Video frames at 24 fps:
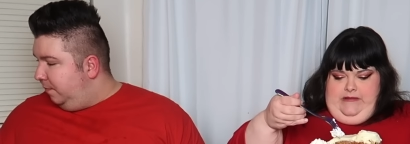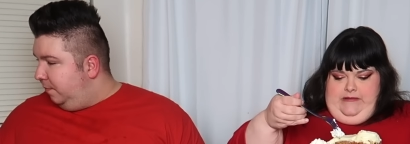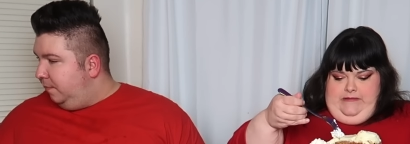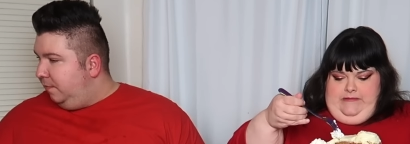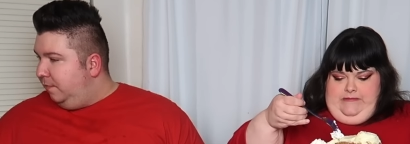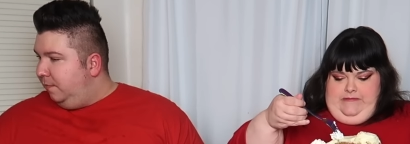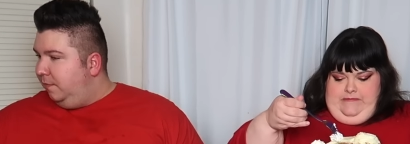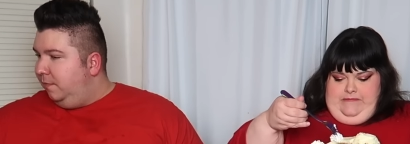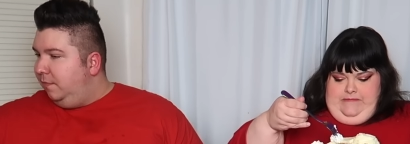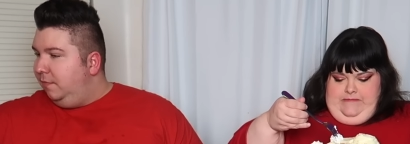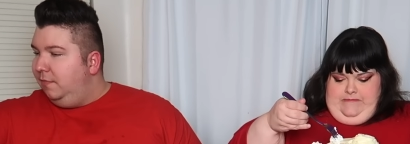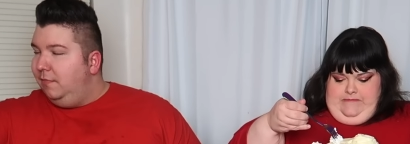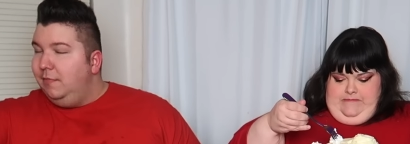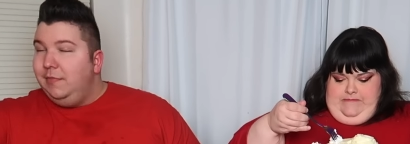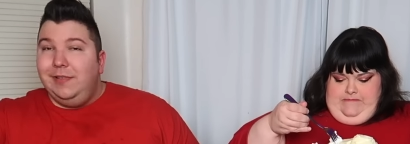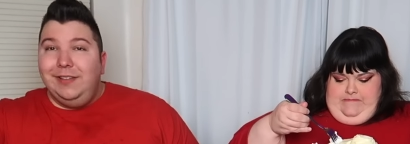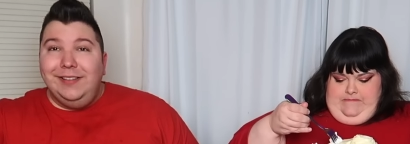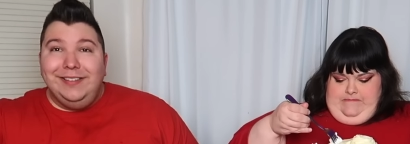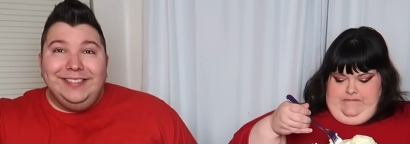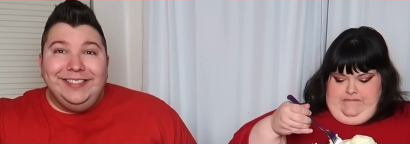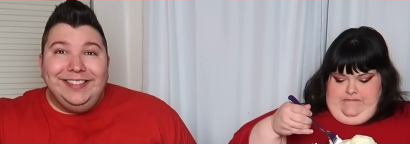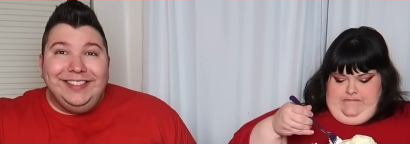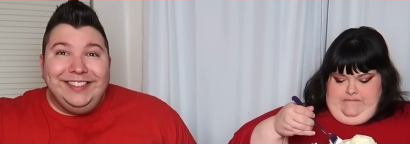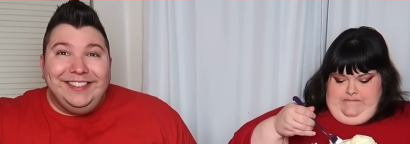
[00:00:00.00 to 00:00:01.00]

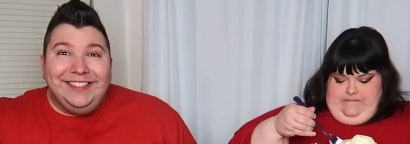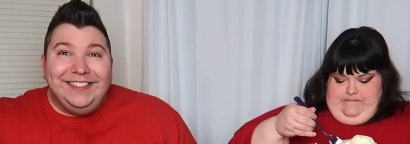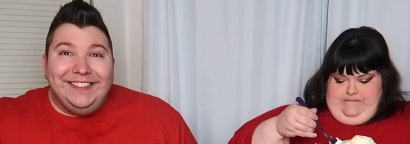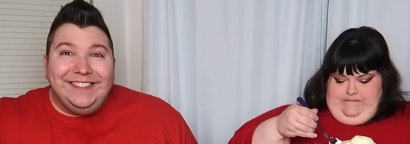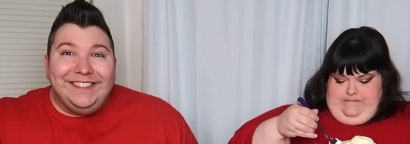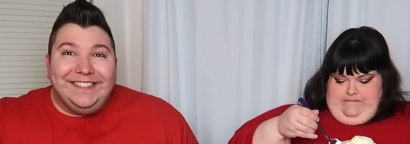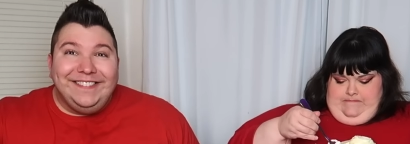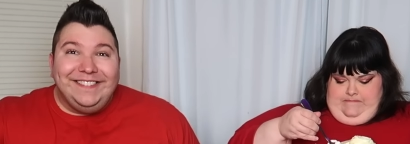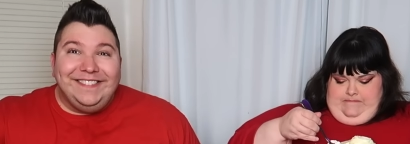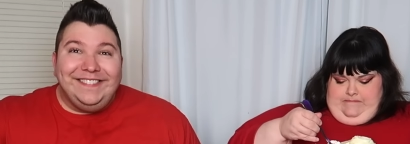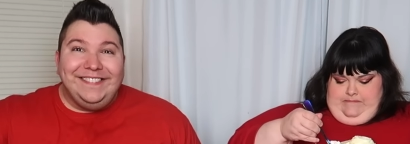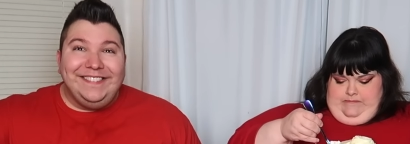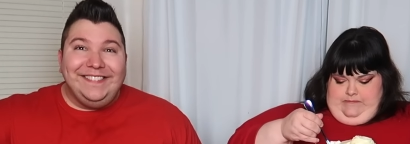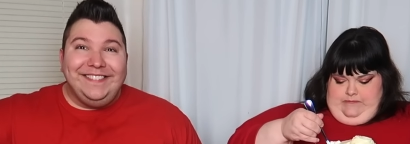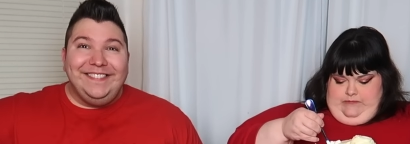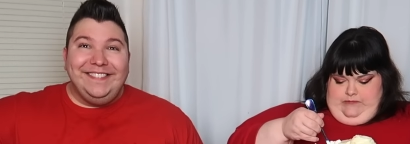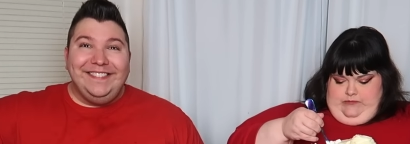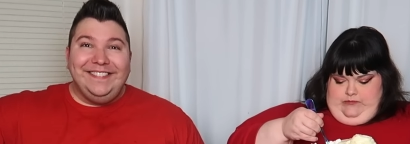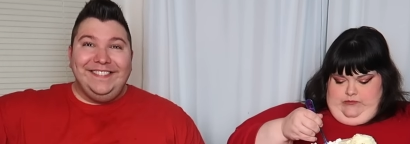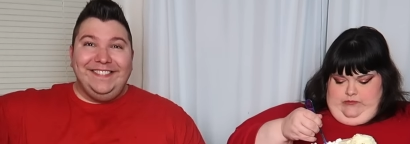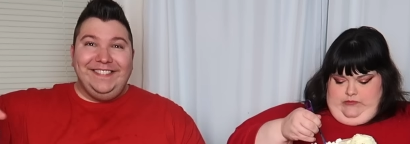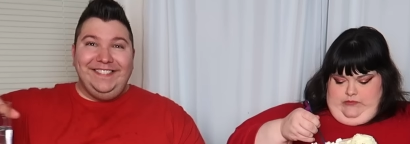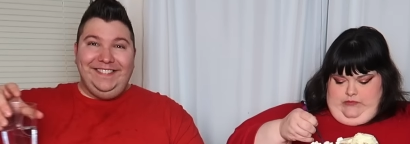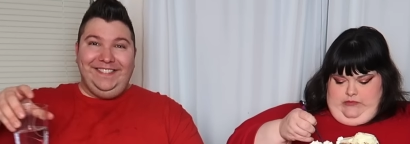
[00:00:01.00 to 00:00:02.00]

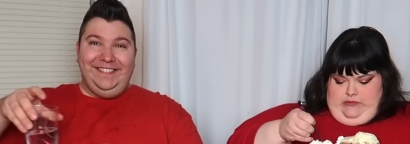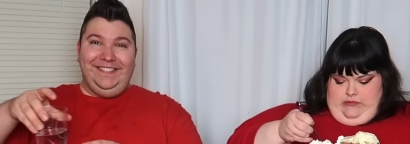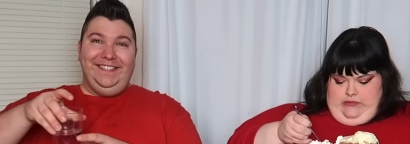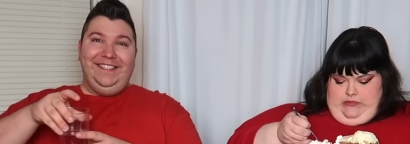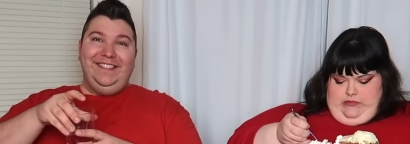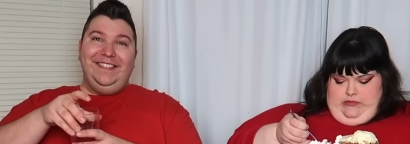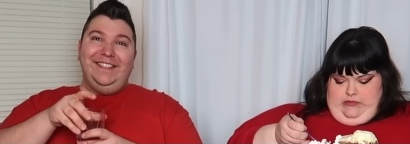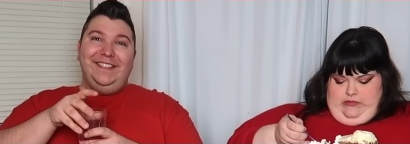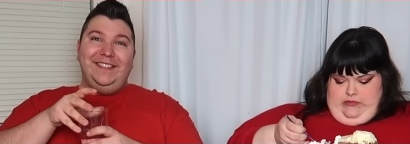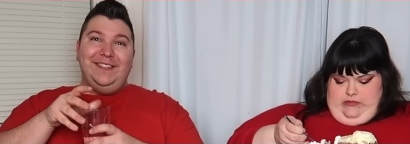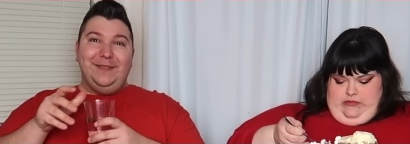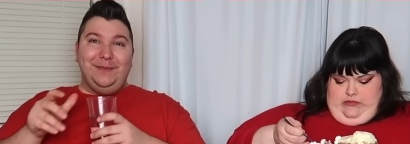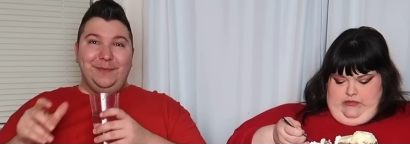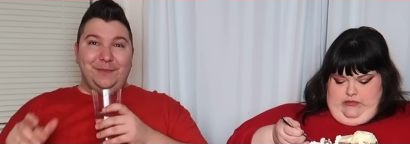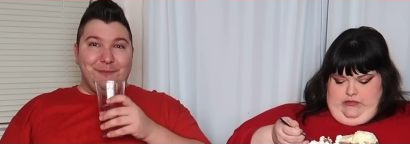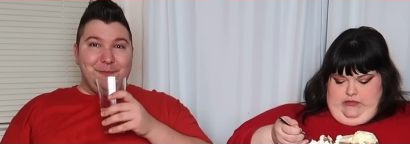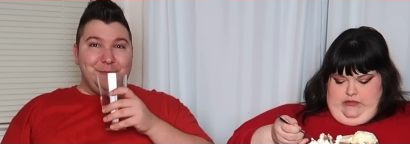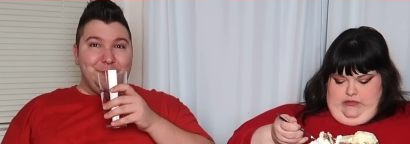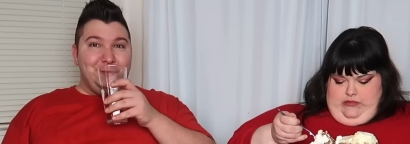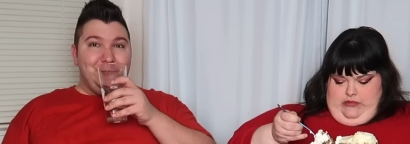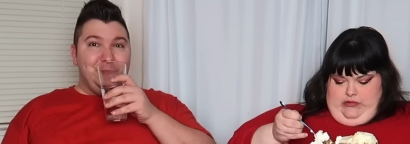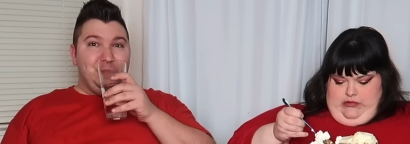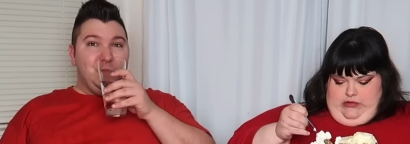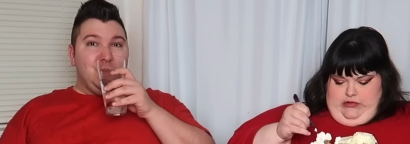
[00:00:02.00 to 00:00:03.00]

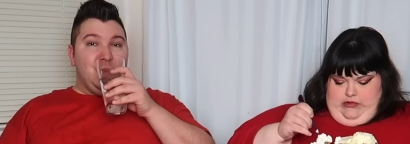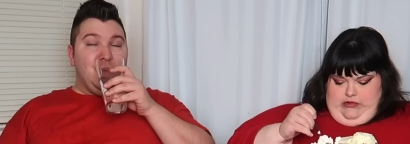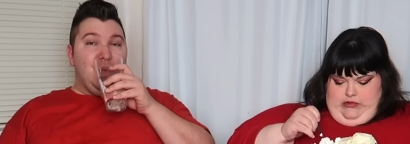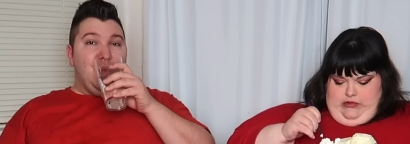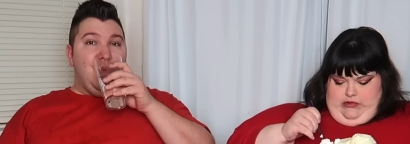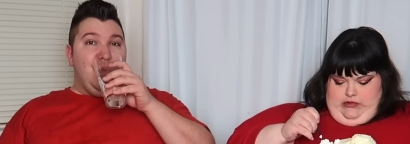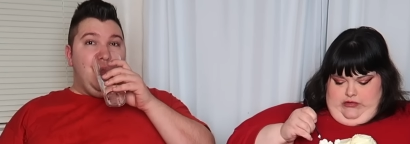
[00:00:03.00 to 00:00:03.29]
(silence)